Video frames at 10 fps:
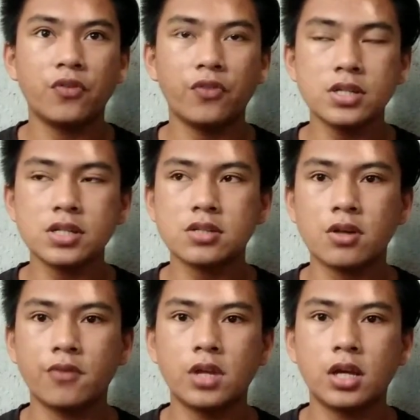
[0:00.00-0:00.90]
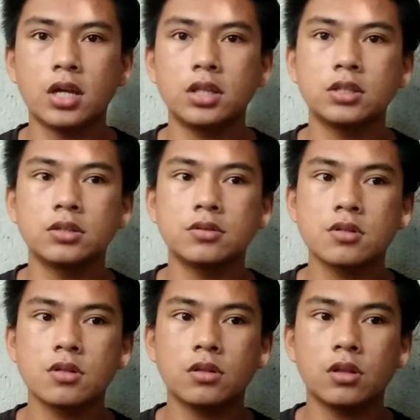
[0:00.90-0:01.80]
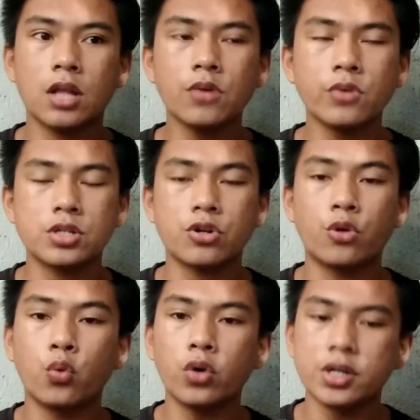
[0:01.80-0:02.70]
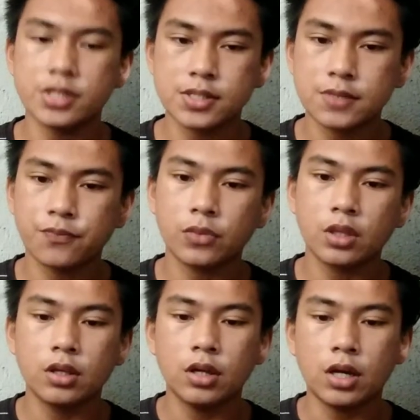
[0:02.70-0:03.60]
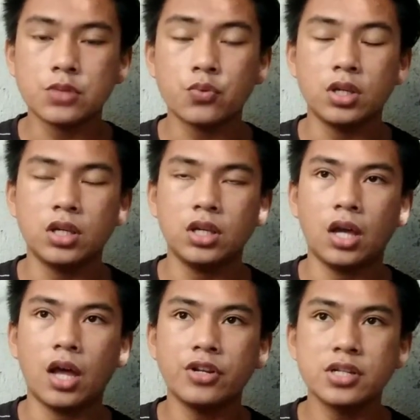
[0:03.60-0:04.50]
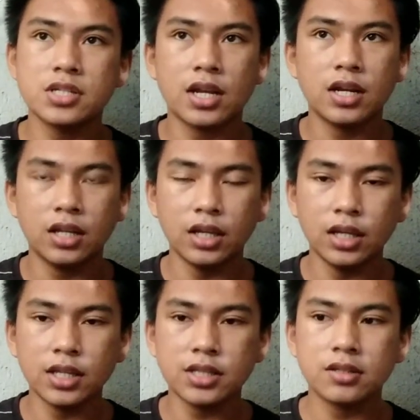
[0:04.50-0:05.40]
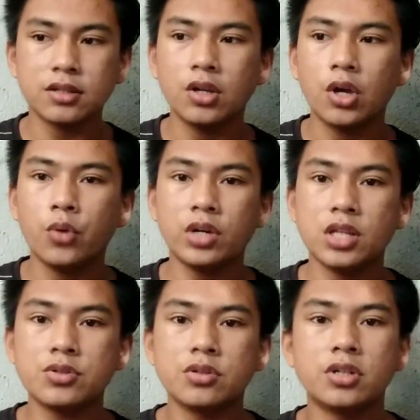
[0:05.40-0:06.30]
faces of the language or words. As we understand it, we need to